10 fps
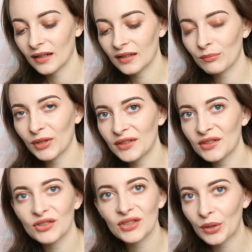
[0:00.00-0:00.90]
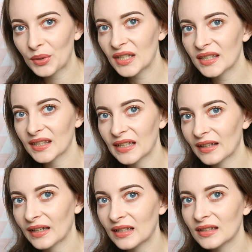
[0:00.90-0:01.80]
And it blended so easily
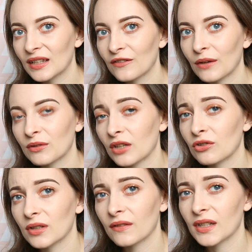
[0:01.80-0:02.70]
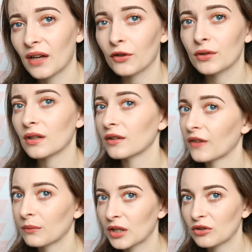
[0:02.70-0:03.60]
like into the foundation, because obviously I've always got the
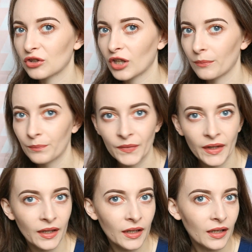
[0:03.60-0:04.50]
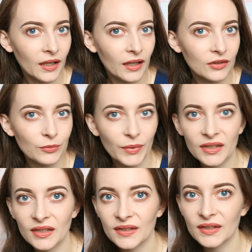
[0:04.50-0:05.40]
foundation on. It's
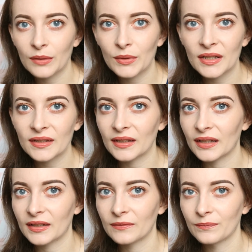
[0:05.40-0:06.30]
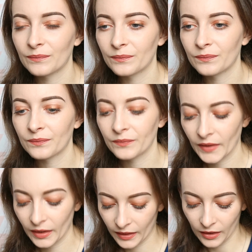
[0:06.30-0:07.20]
blended so easily.
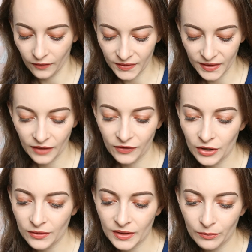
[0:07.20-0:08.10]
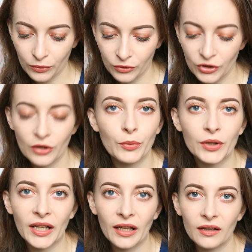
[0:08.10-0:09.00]
Like obviously if you're using a brush, you could
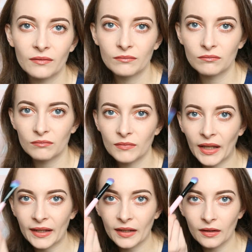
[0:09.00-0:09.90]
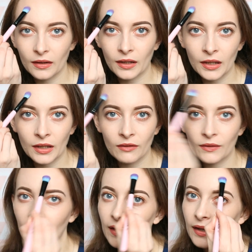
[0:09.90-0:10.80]
put it like here
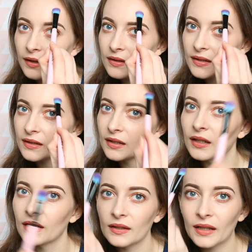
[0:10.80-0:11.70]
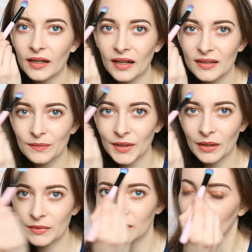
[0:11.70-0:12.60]
and things. Like I
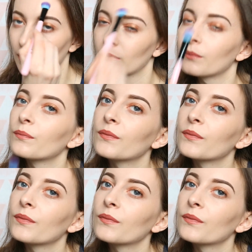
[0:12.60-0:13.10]
sometimes do,